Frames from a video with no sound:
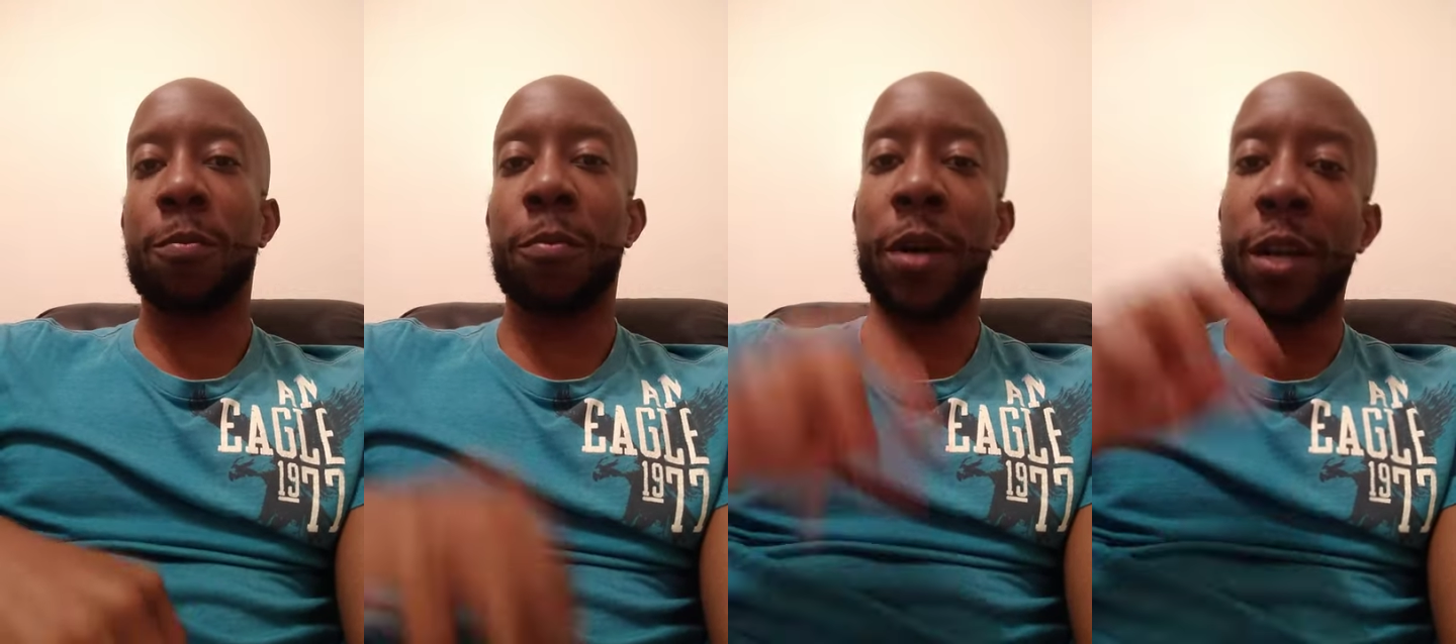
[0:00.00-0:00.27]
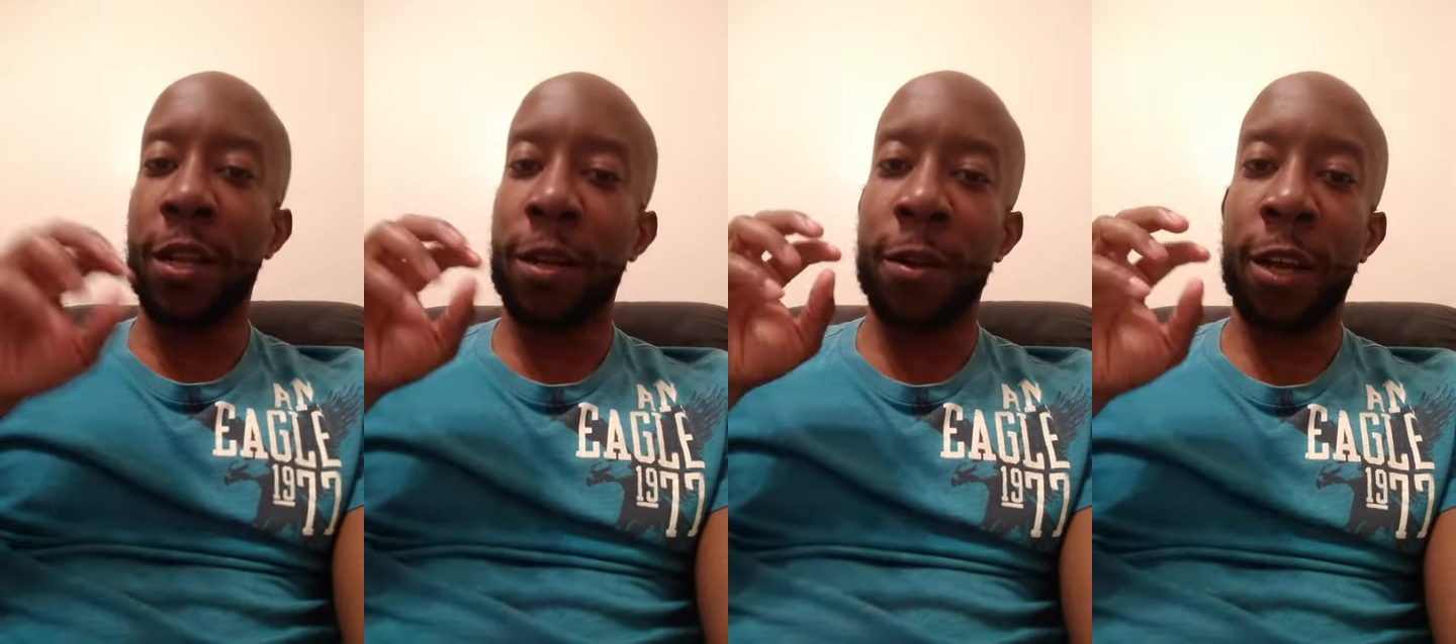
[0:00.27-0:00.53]

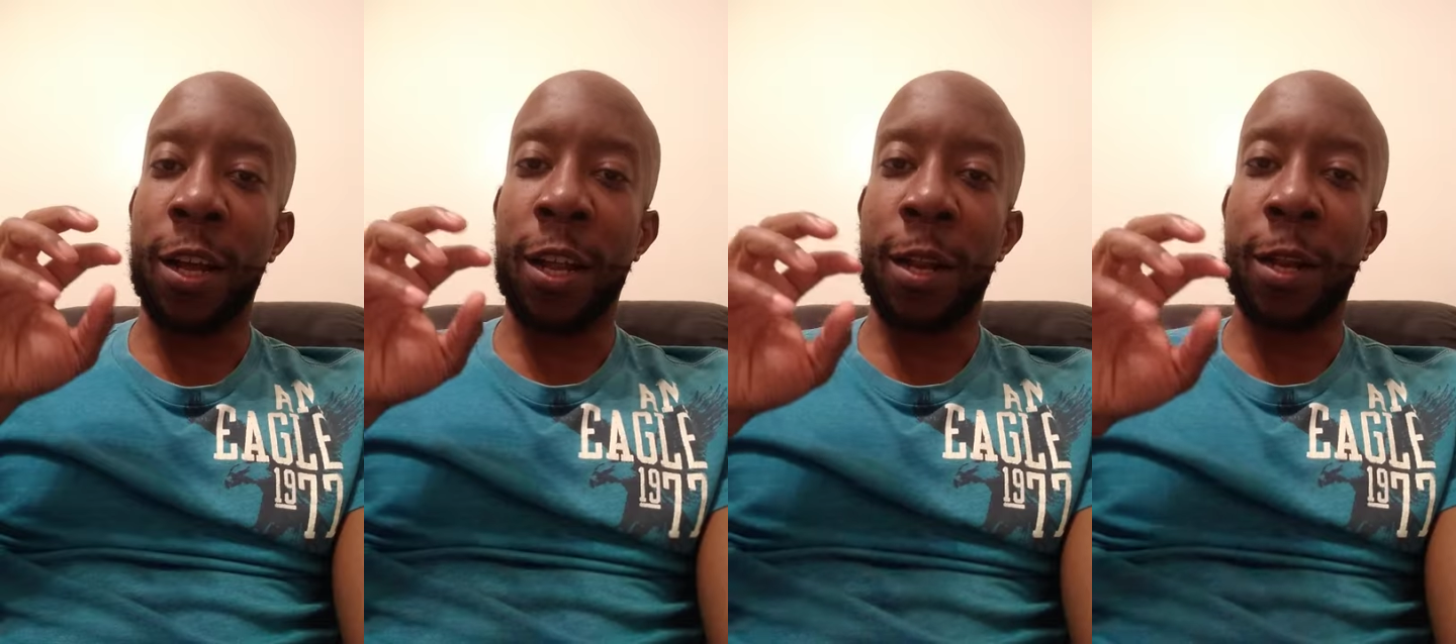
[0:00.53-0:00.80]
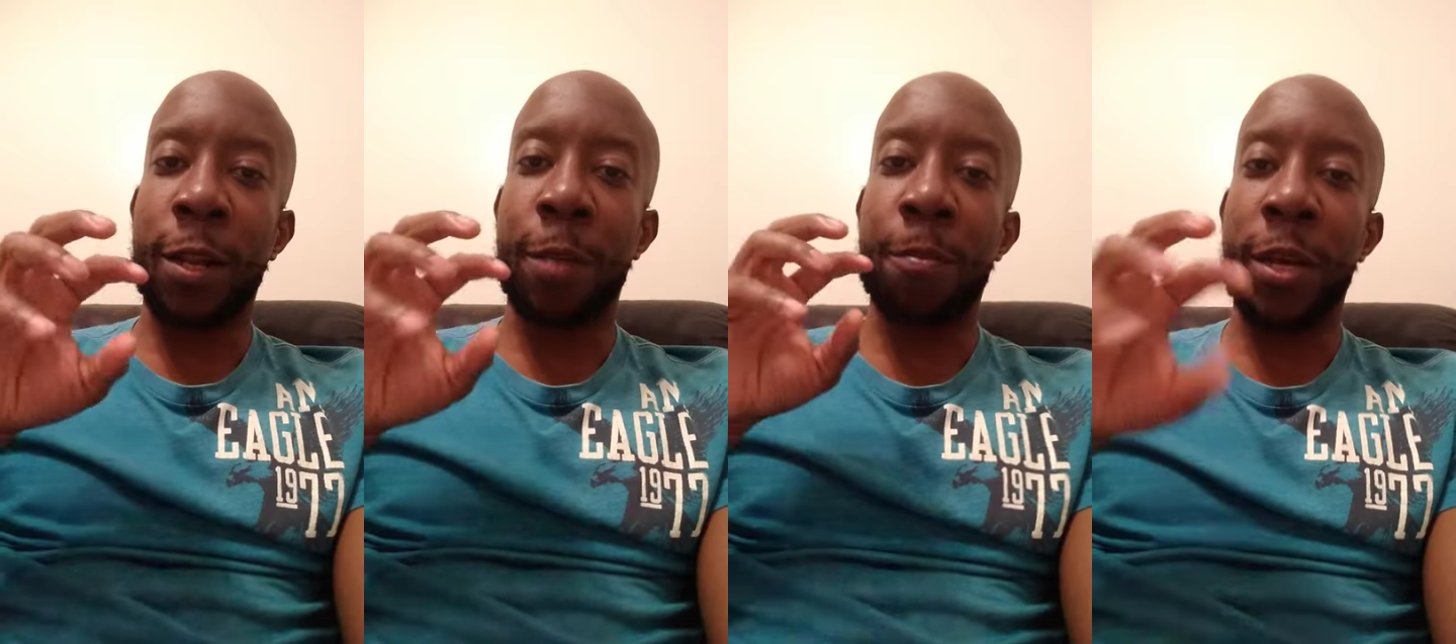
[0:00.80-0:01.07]
But uh,
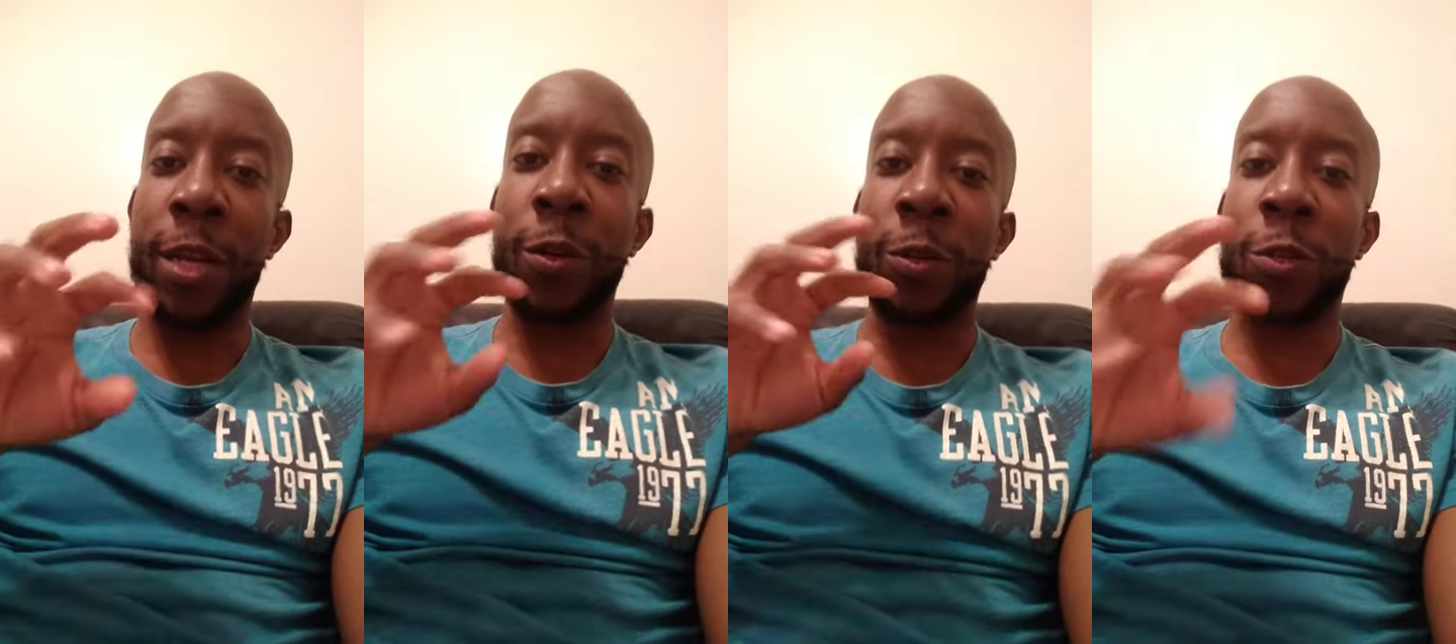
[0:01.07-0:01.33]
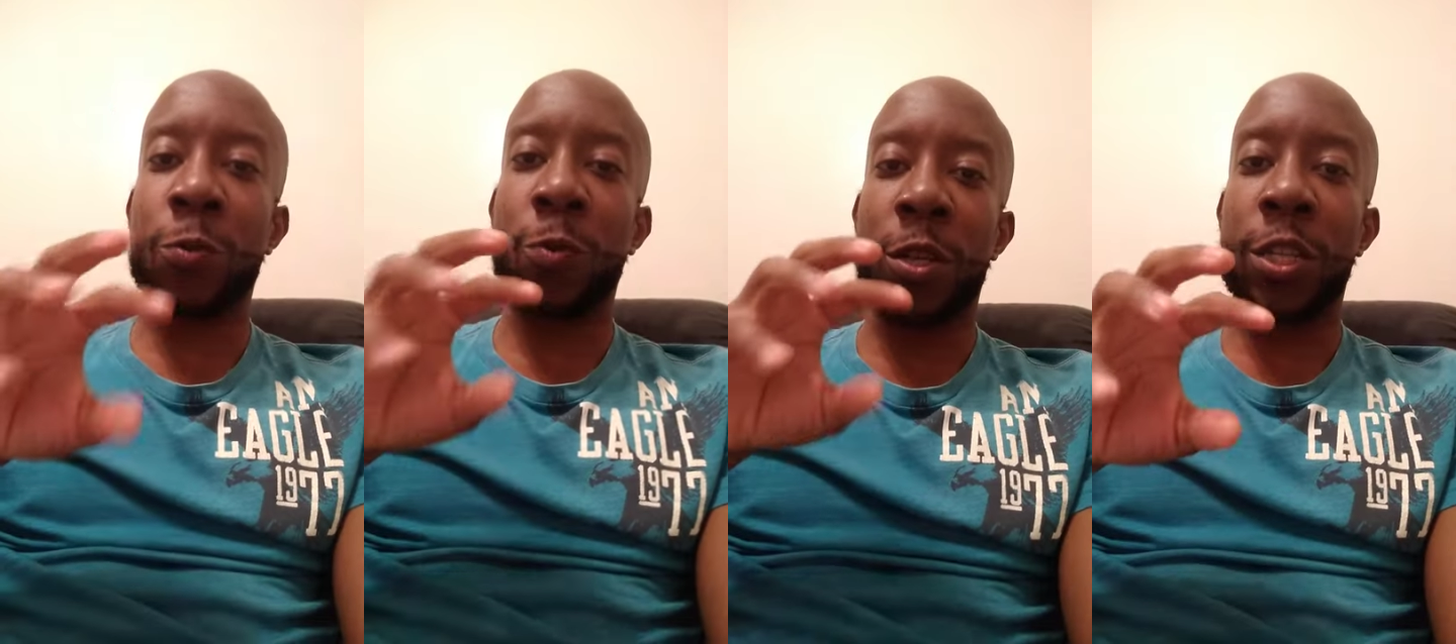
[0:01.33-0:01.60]
the
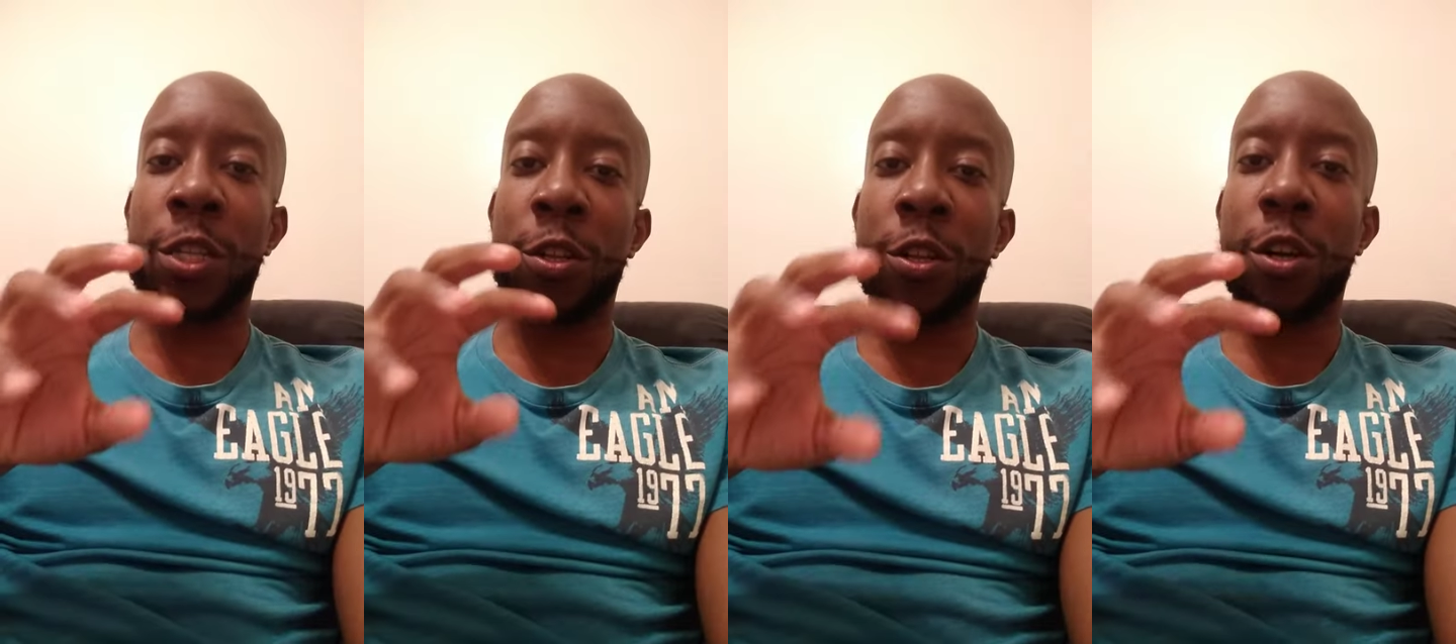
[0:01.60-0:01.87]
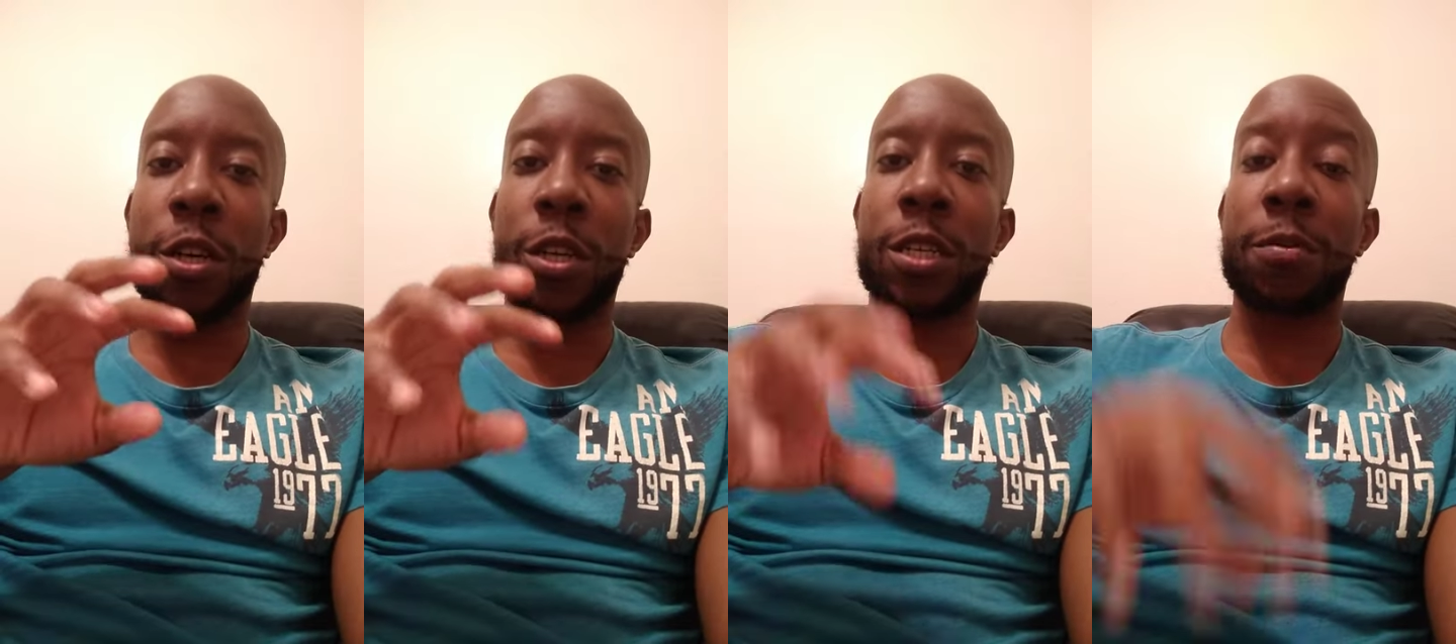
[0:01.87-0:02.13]
biggest one is
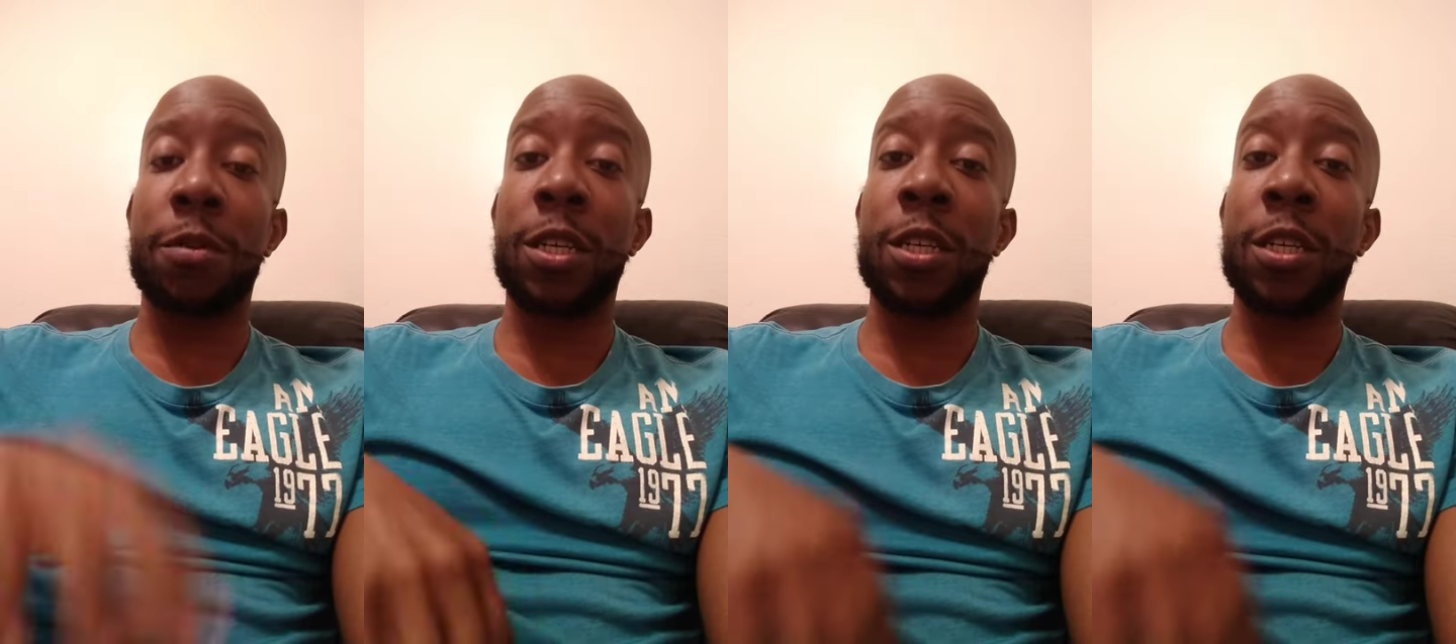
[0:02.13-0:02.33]
looks.